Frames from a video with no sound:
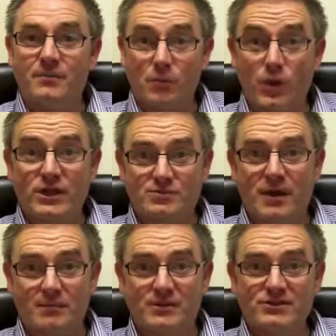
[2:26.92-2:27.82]
mortgage
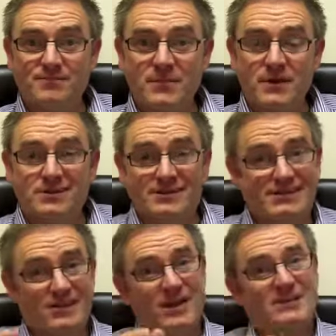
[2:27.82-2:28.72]
payment, because they
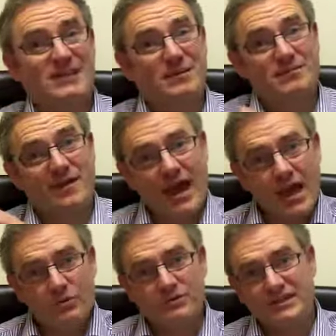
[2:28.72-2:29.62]
still had some of their
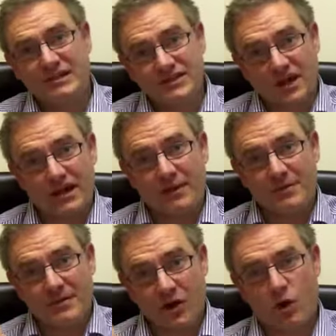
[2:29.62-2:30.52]
equity tied up
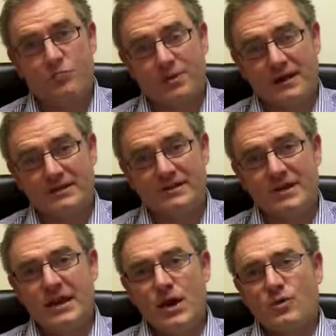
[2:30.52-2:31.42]
in the old place,
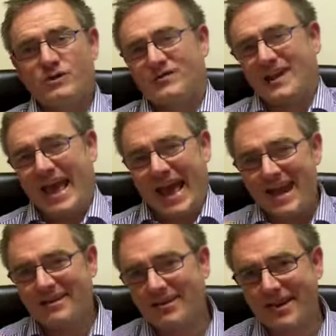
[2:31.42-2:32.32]
which if they
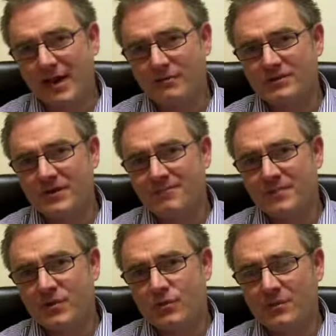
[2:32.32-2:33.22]
had got out,
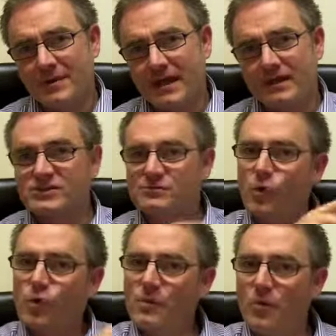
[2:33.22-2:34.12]
would mean they had a
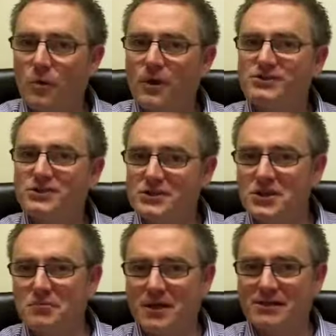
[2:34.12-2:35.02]
smaller mortgage on the
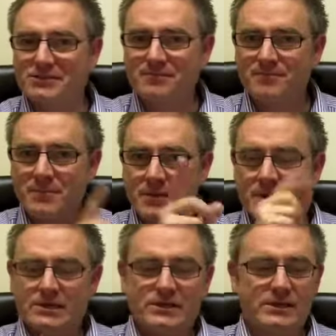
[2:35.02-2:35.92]
new place.
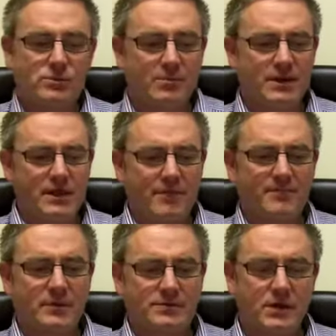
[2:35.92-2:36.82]
So here's what we did.
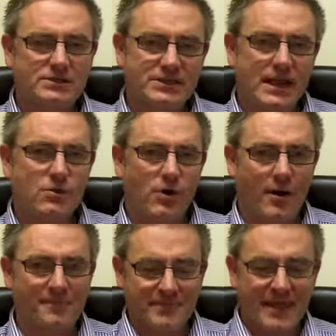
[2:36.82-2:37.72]
We said, look, I tell you
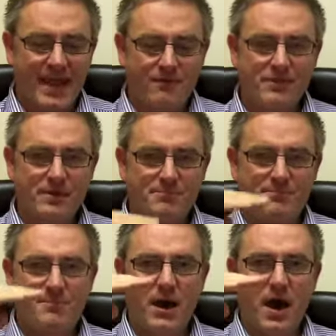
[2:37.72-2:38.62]
what, everything
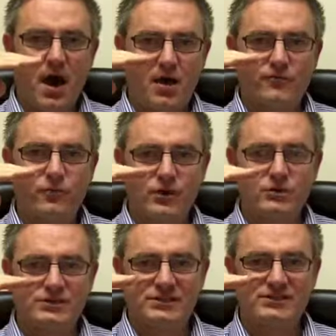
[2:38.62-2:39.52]
above what
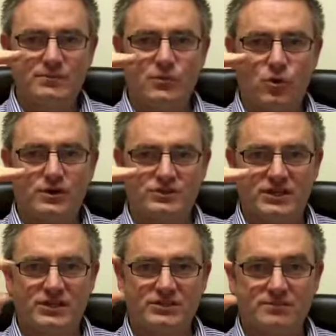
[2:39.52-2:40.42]
your existing mortgage
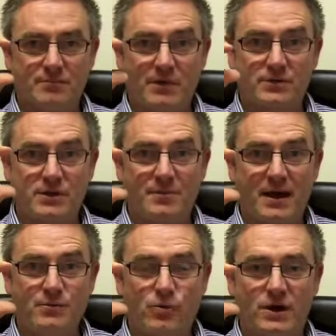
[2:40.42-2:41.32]
is, monthly
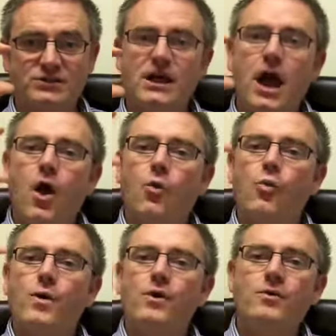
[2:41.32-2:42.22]
payment wise,
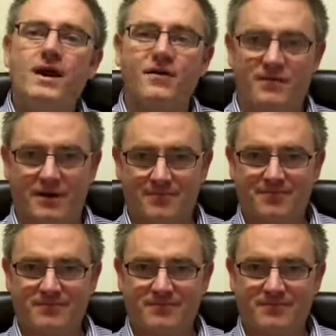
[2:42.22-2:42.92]
will cover.